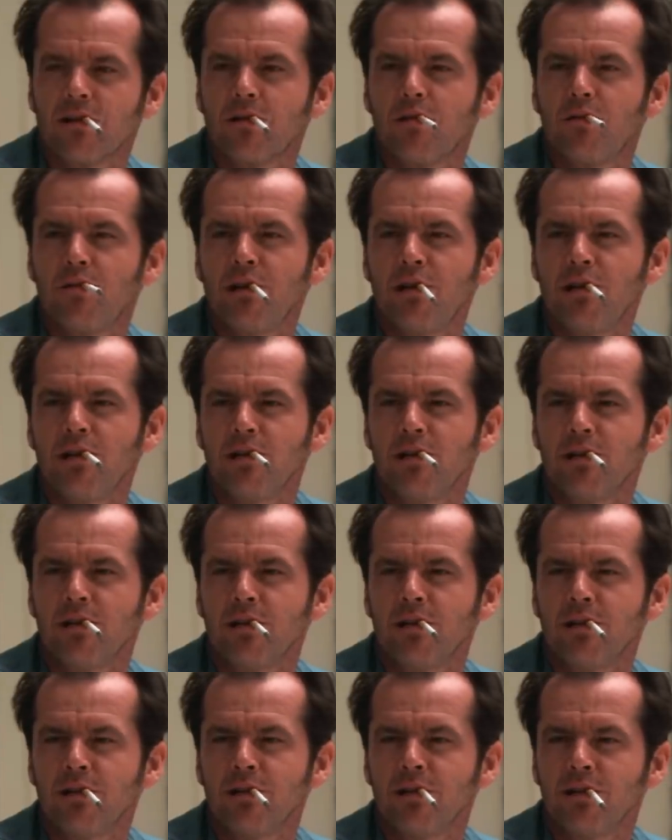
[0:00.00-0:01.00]
And this
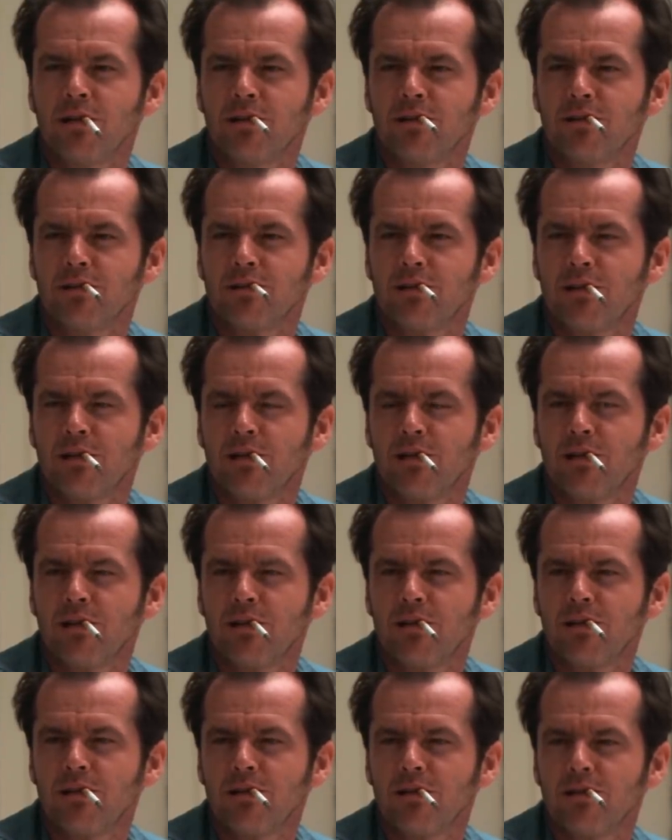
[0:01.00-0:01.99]
causes a chain
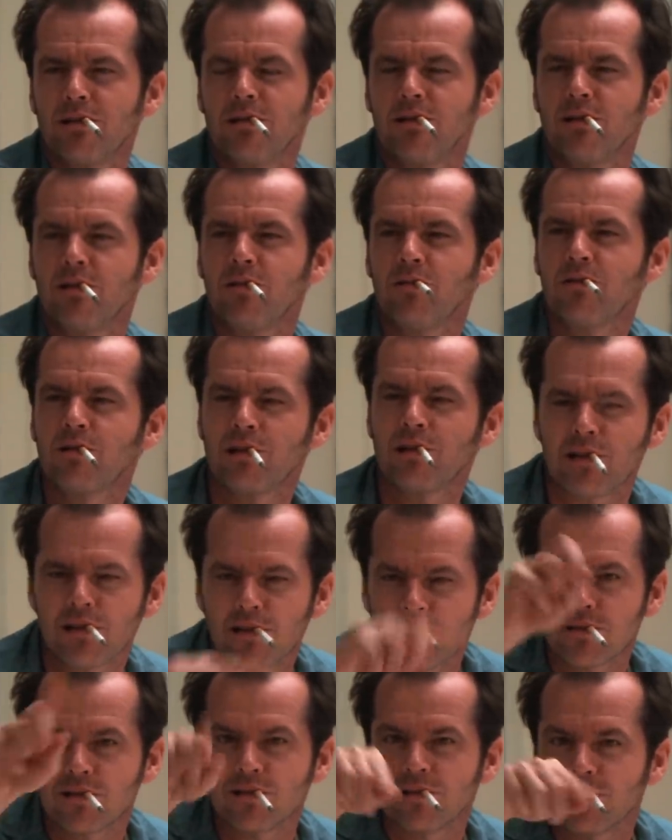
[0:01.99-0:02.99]
reaction.
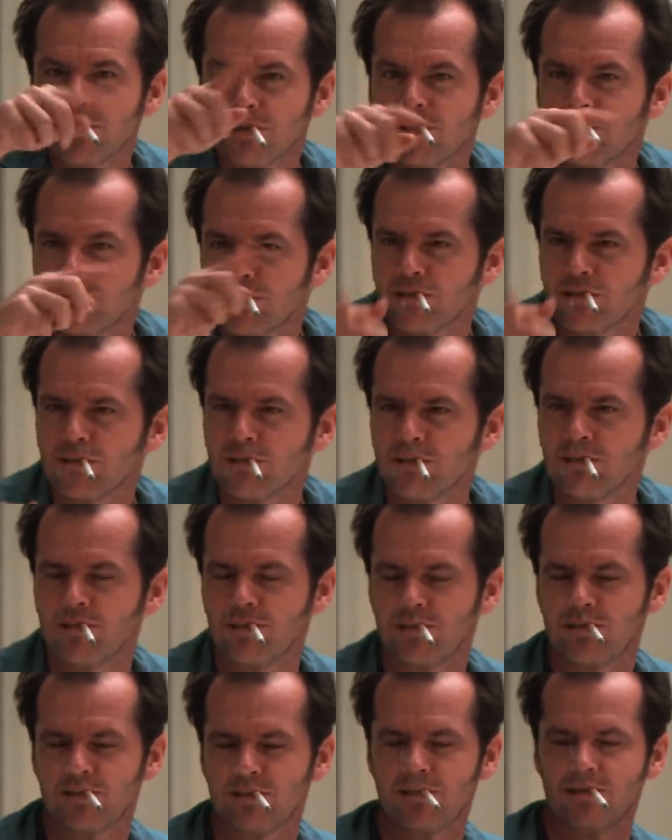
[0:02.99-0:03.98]
McMurphy chooses to be in the
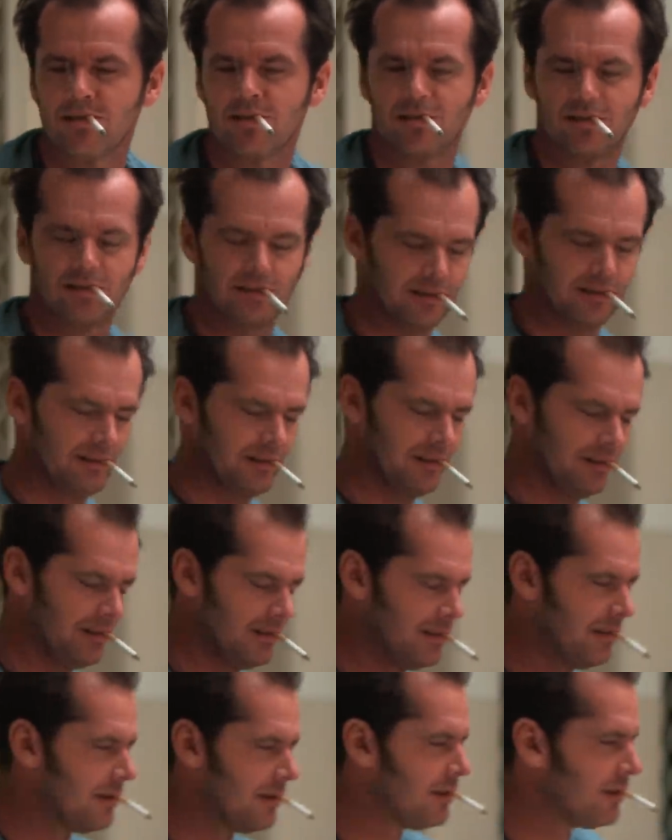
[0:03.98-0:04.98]
hospital because he would
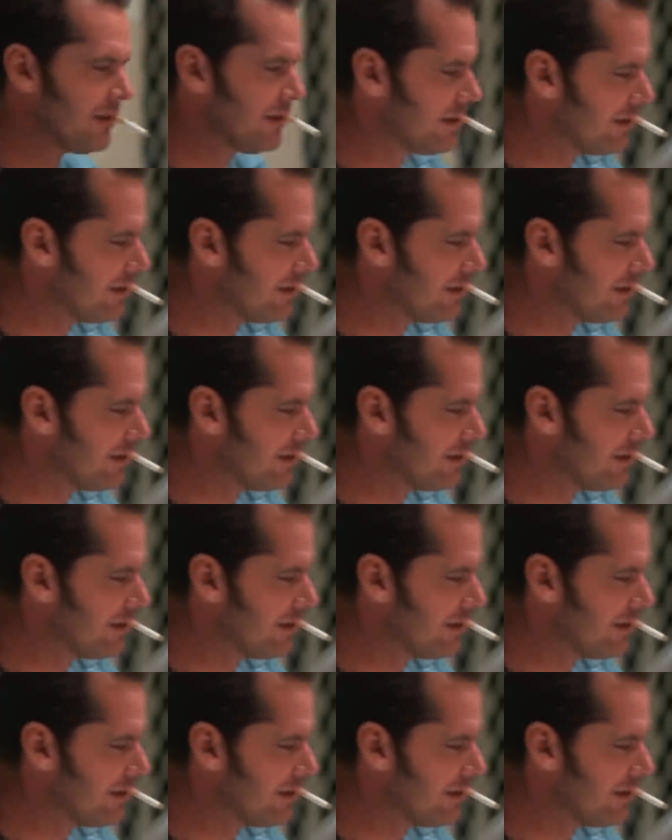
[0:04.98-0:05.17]
prefer to